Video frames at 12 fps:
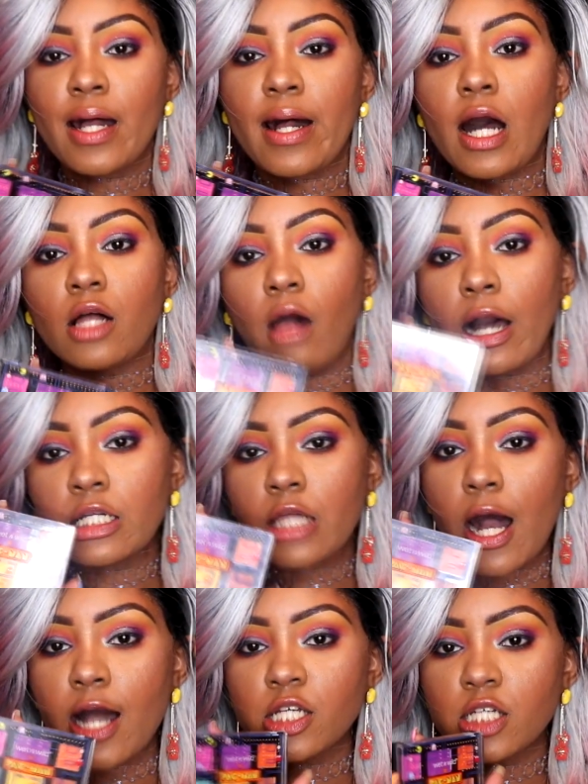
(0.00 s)
I like the
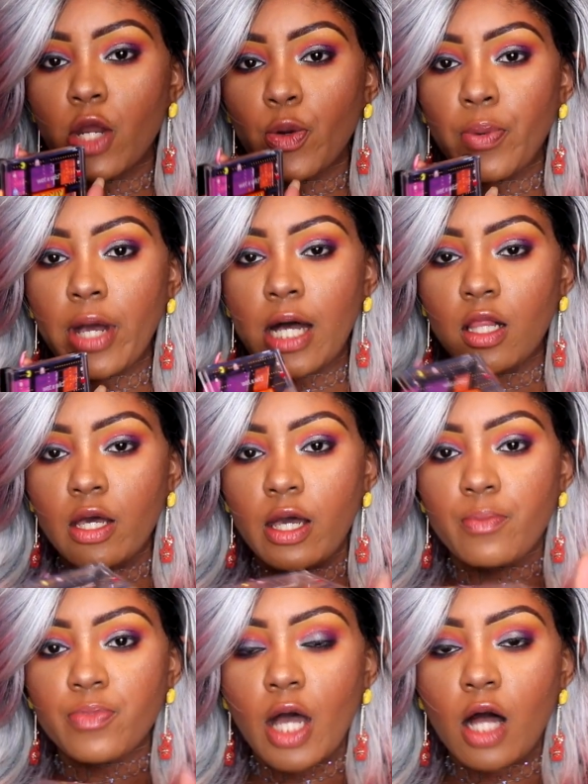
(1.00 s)
eyeshadow
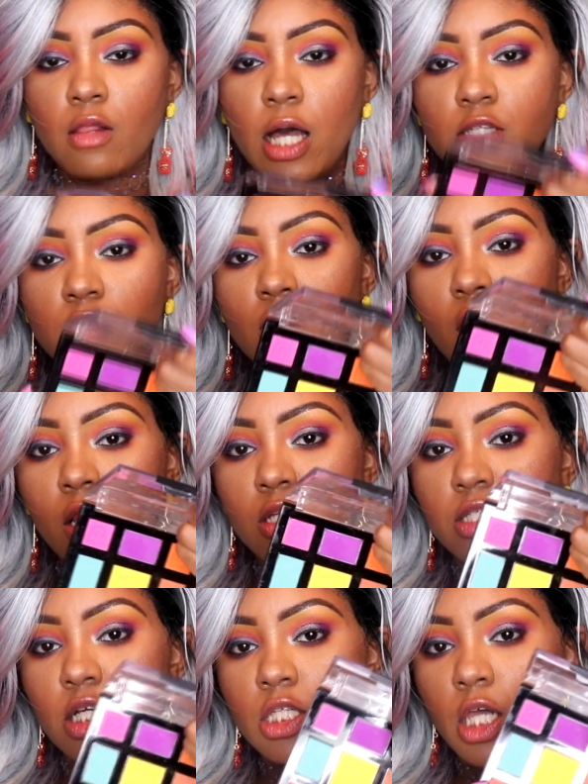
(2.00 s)
palette. I like the
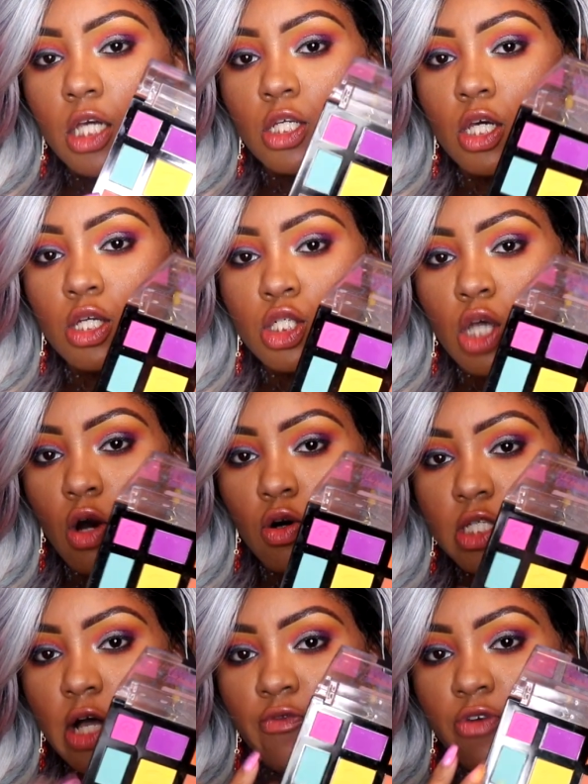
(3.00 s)
colors that they
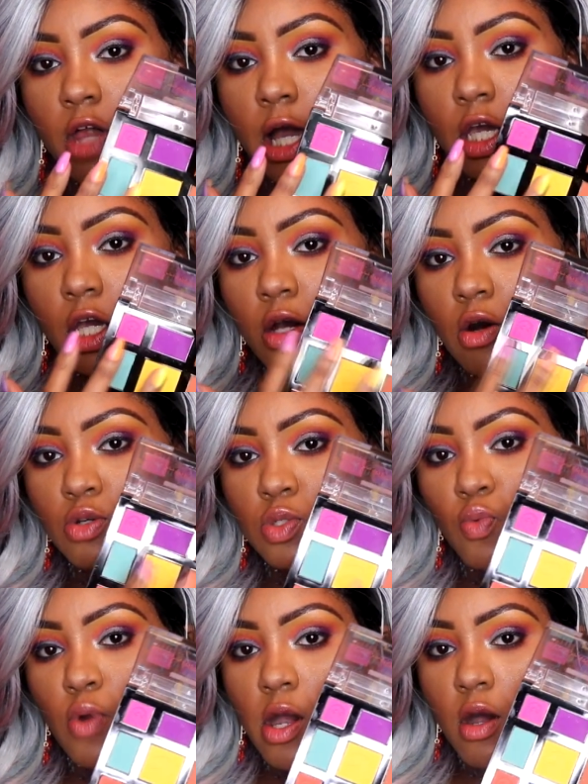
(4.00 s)
chose. I feel like it goes
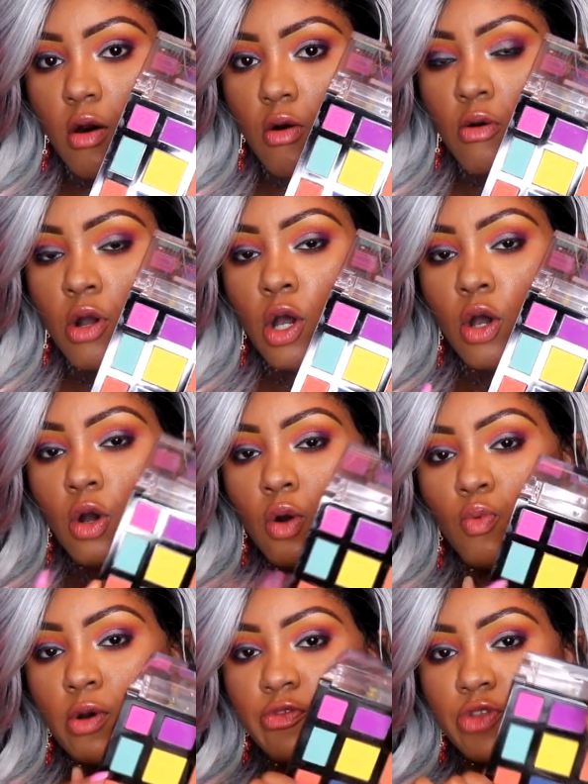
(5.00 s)
well
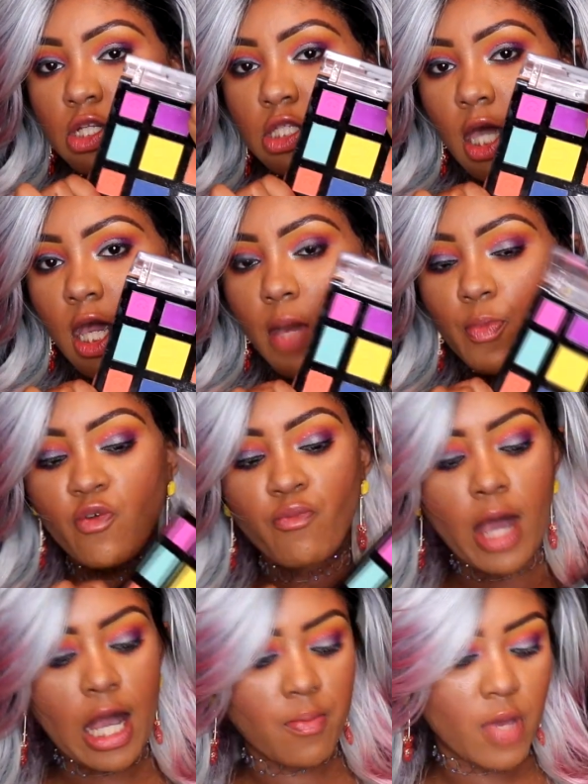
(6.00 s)
with the theme of
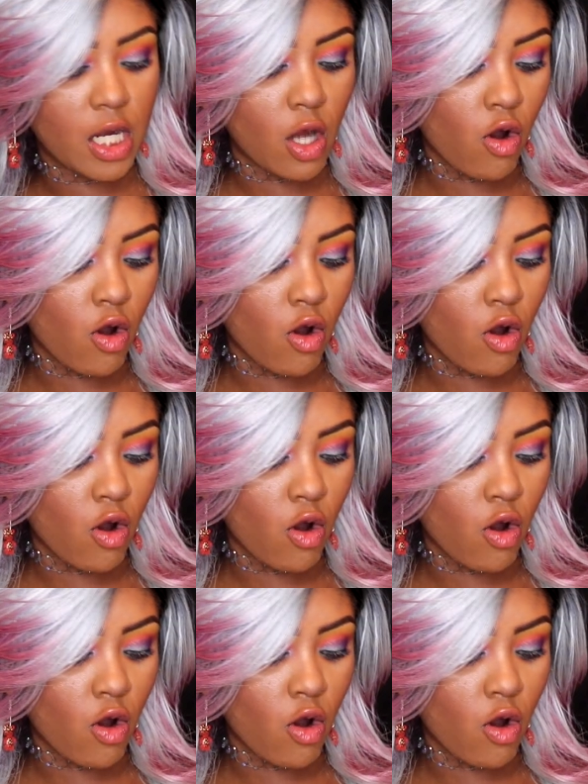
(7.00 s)
Pac-Man. The